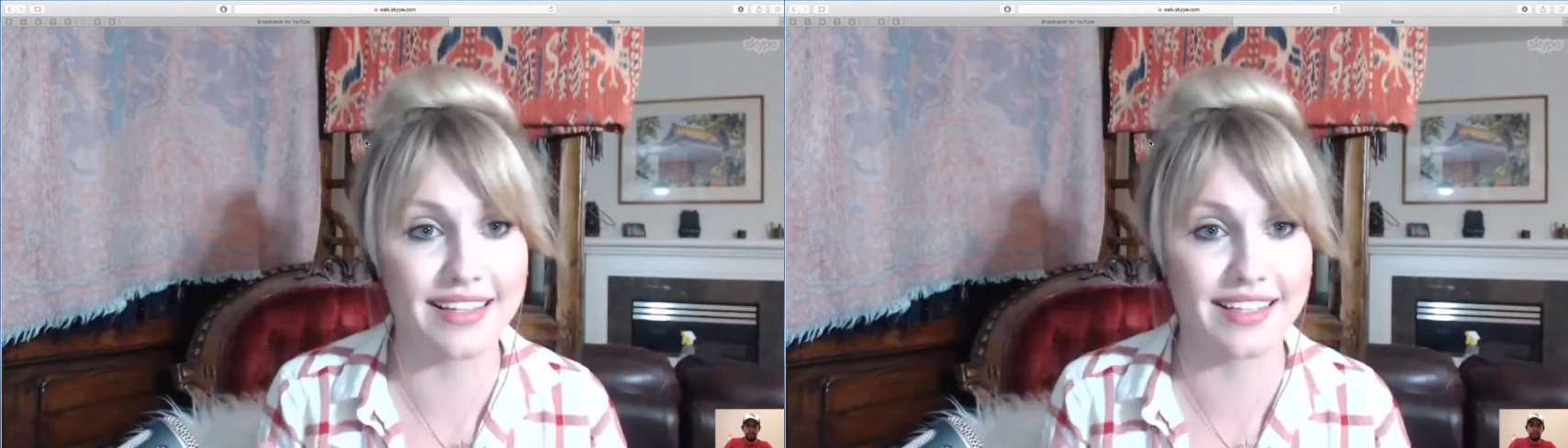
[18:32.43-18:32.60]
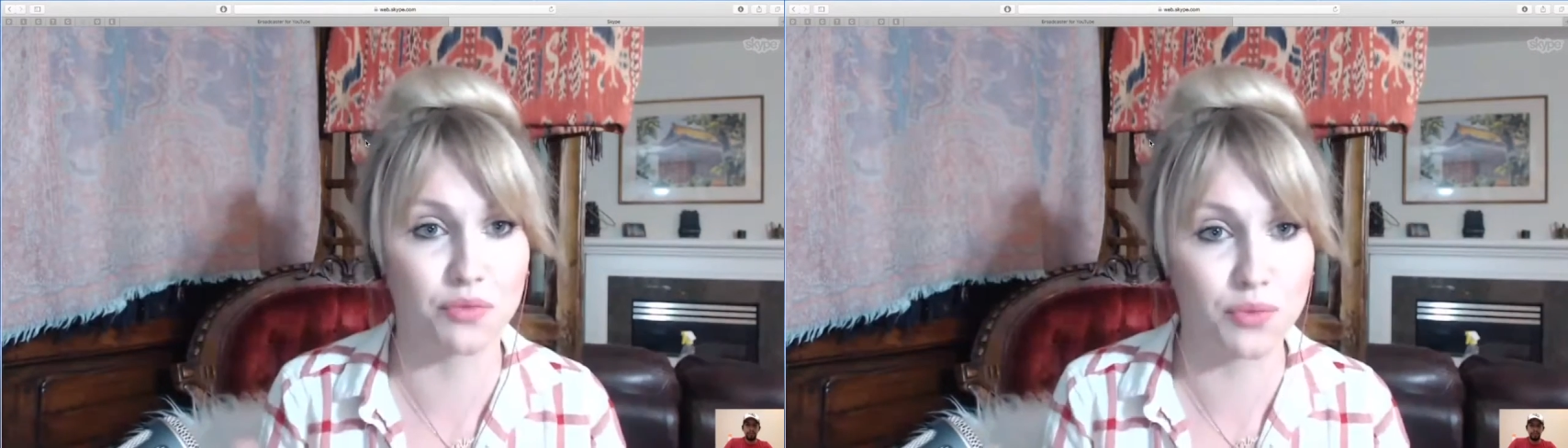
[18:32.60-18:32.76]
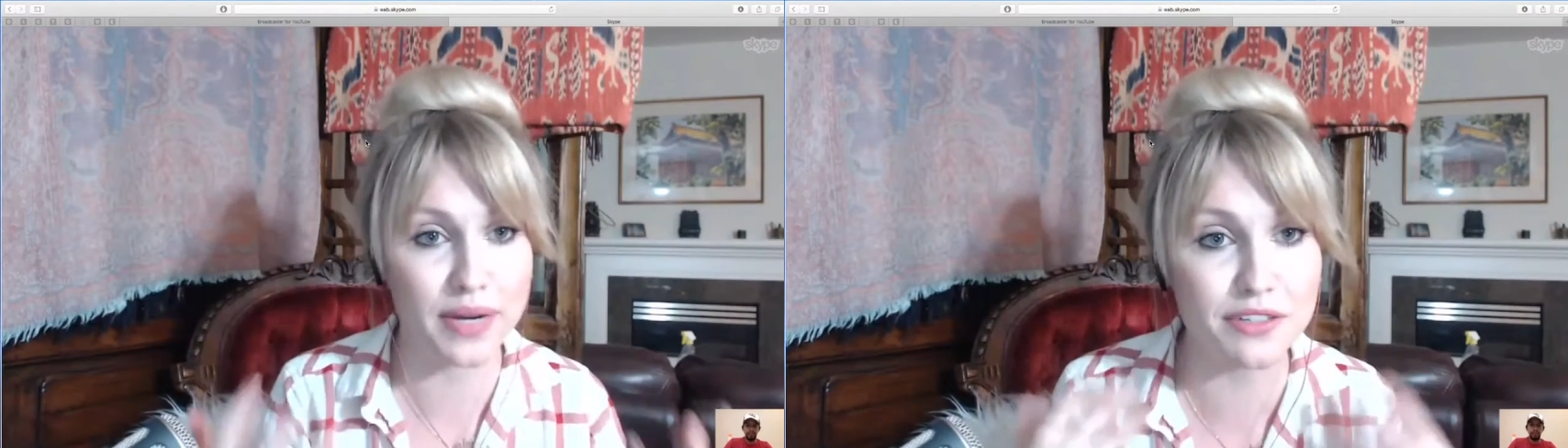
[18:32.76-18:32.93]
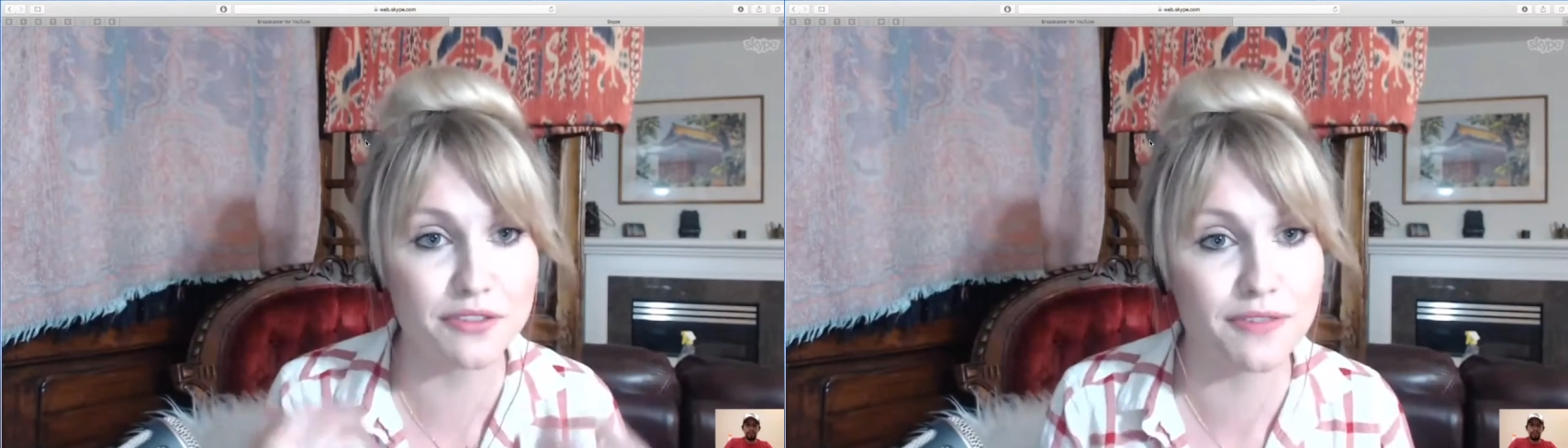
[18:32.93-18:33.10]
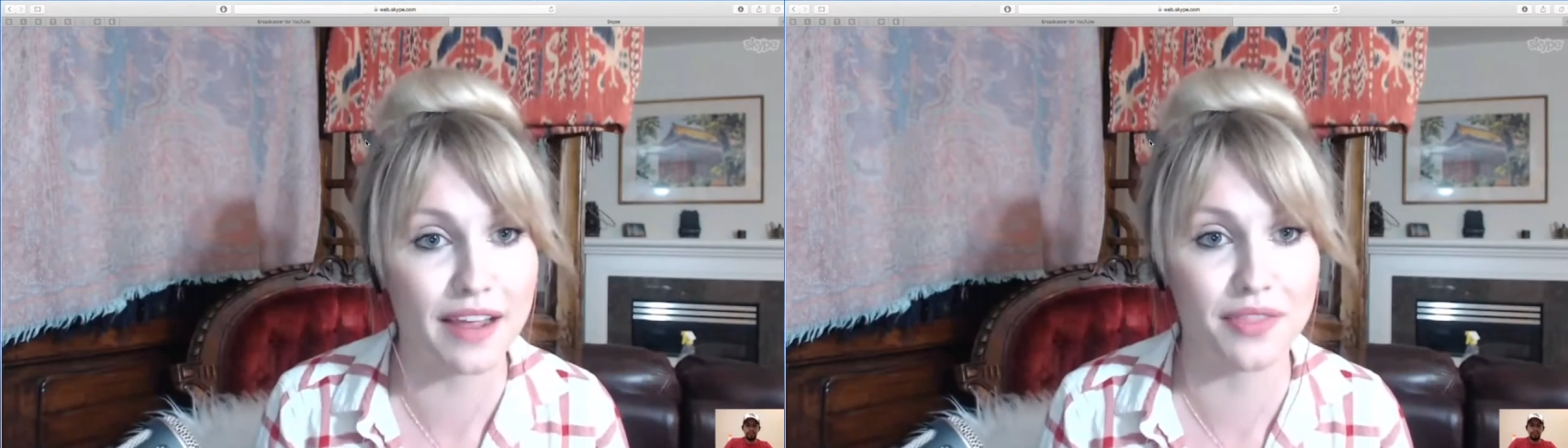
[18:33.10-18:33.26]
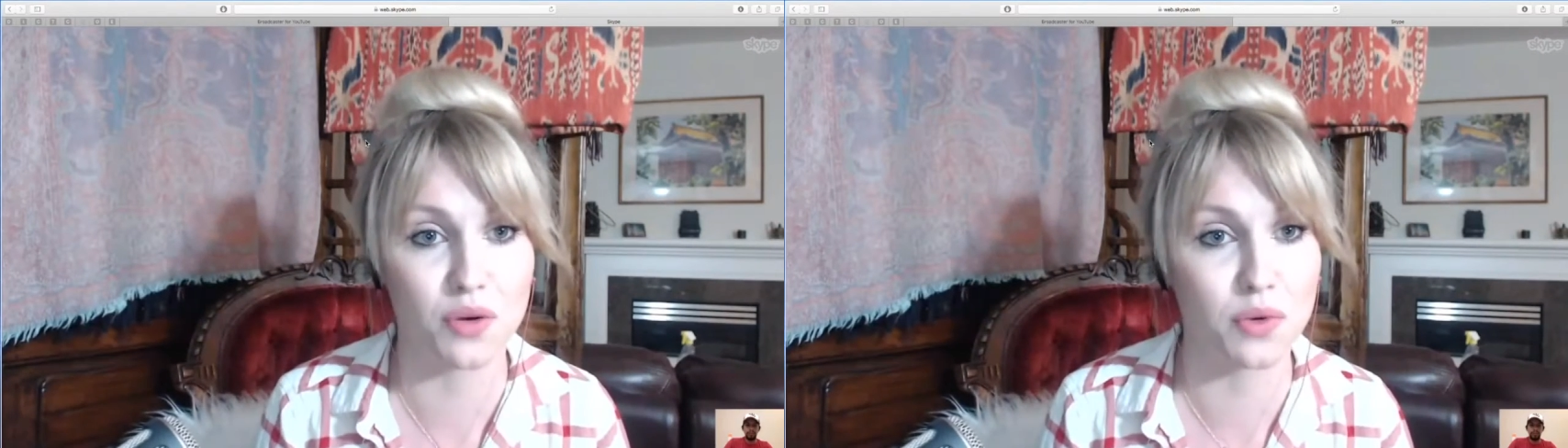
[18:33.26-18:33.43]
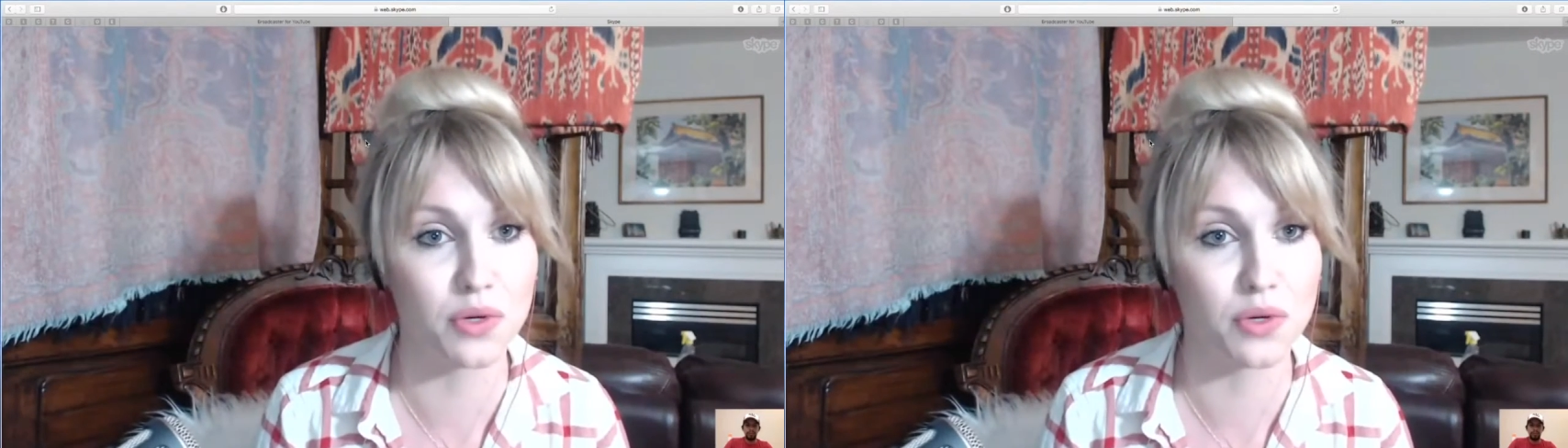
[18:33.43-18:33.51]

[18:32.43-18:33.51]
and redefine their